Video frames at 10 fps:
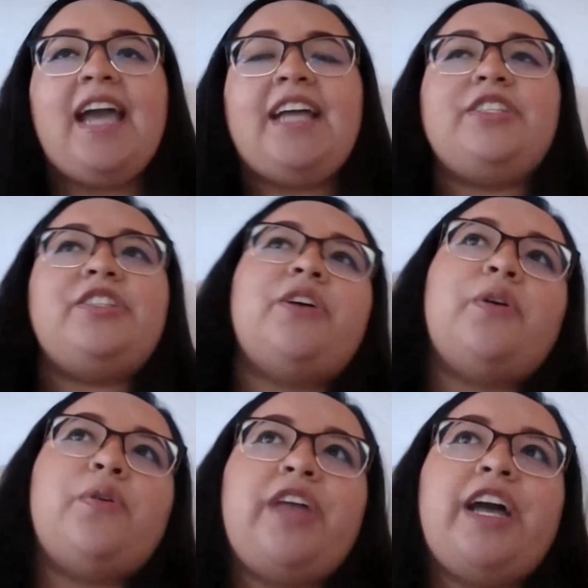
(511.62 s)
And
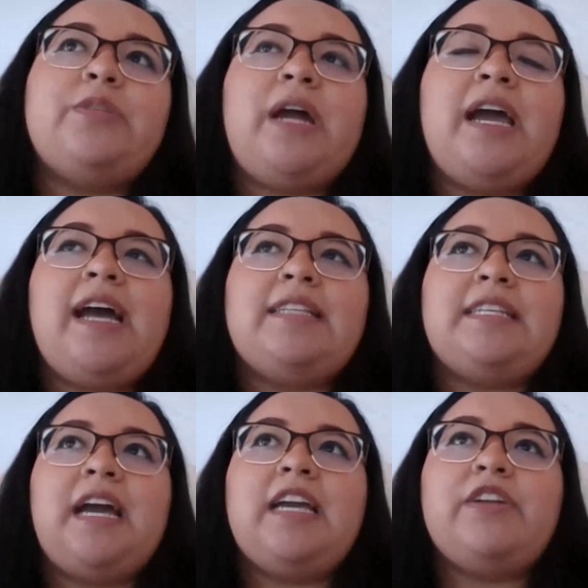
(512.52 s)
so that's what I had
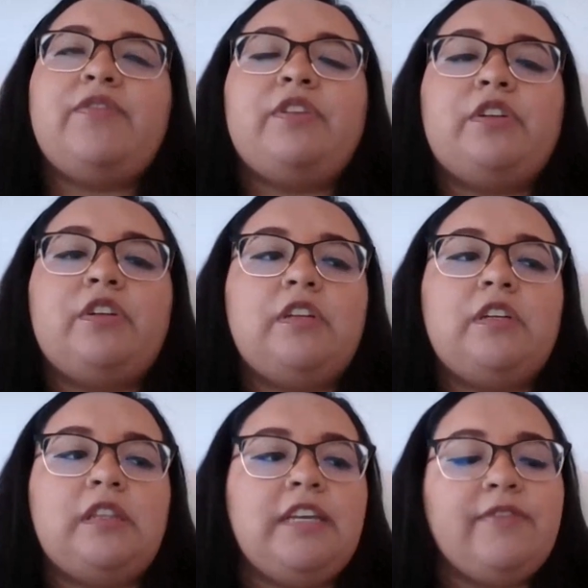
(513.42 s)
to kind of
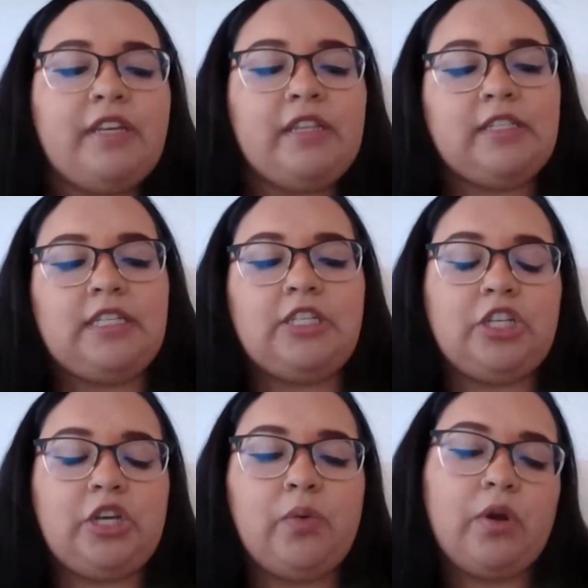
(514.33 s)
learn leaving the
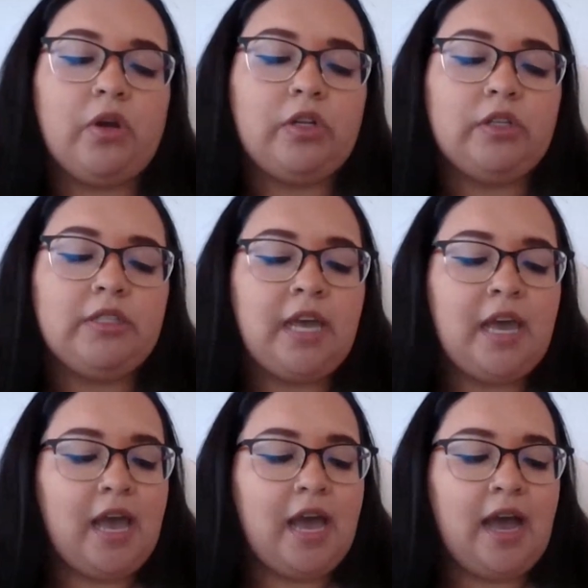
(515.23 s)
teaching world,
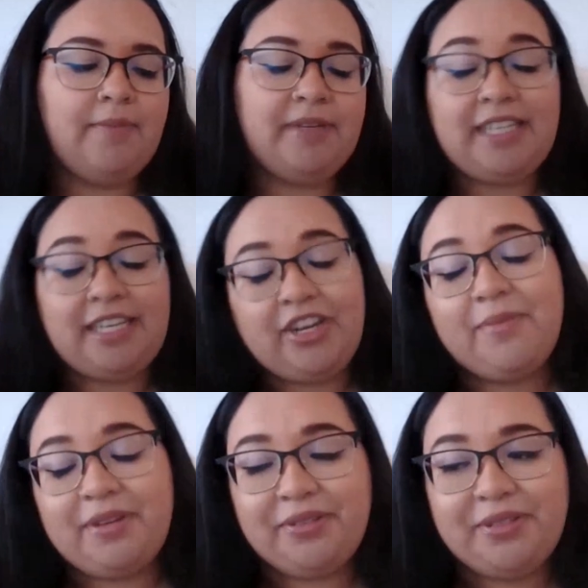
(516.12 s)
because I
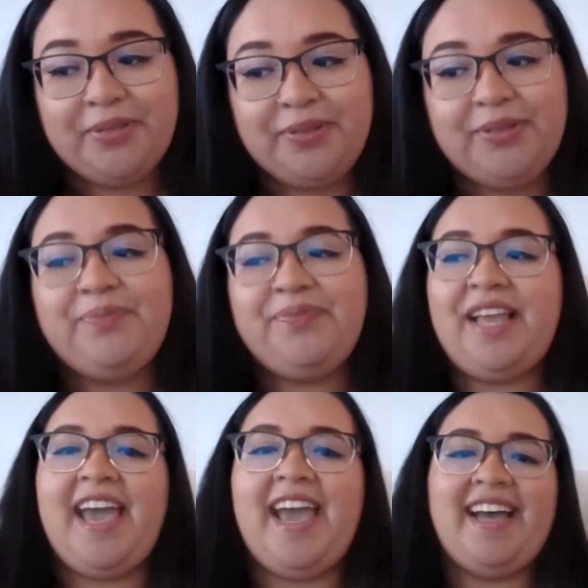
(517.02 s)
taught middle school.
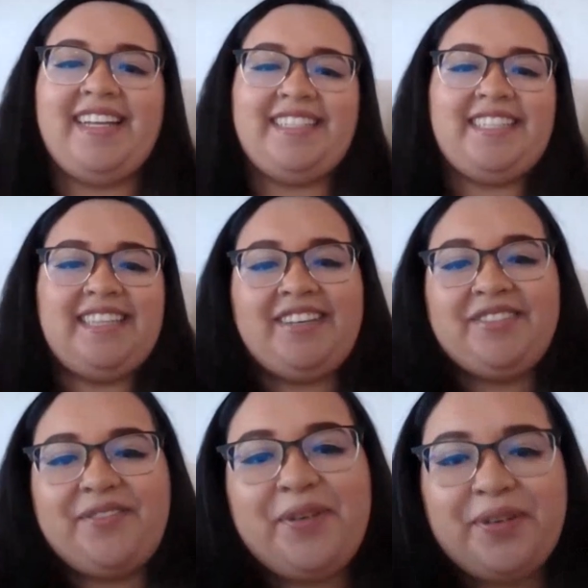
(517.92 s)
And
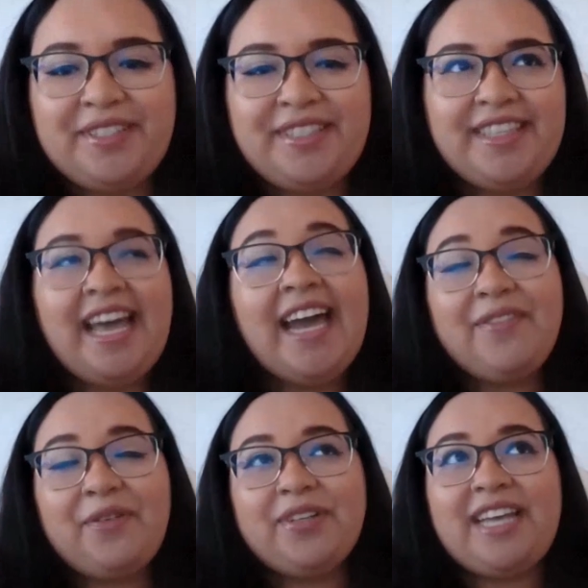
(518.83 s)
that of
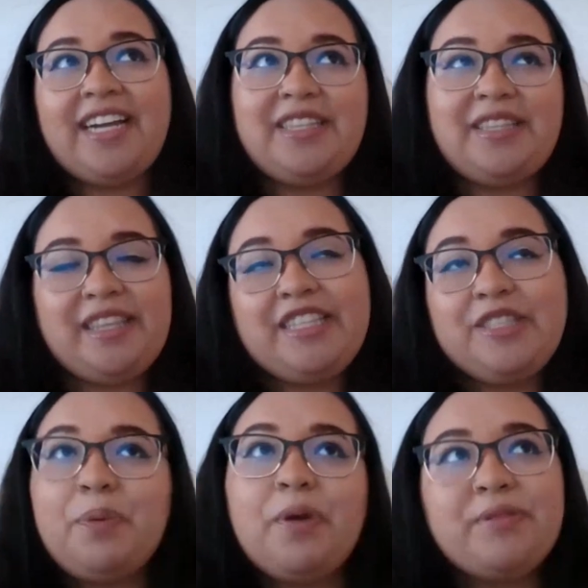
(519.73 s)
course had
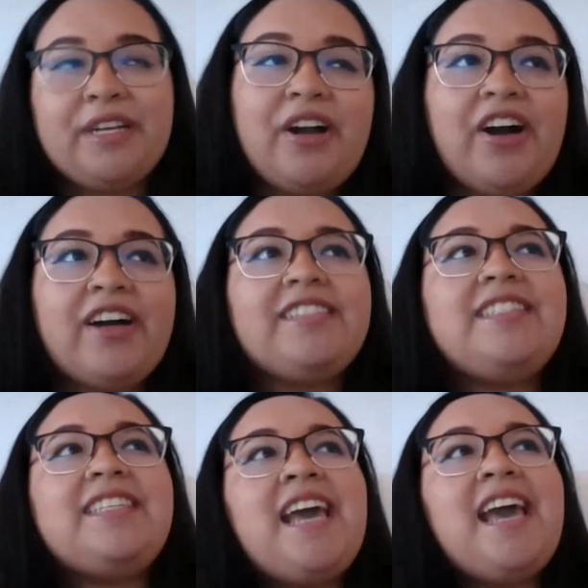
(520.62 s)
its pros and
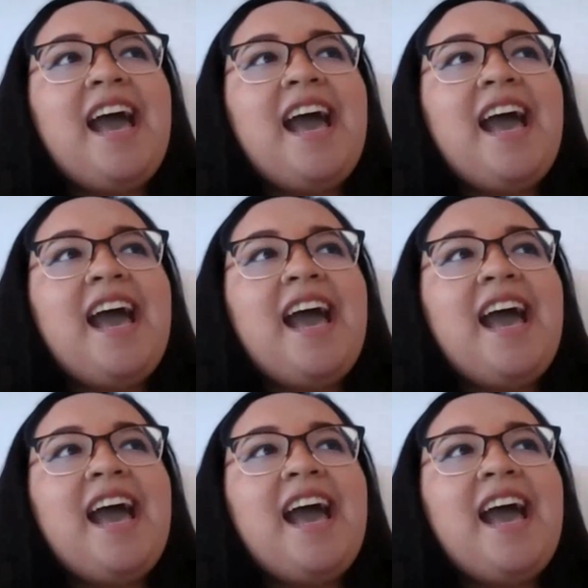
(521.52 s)
cons.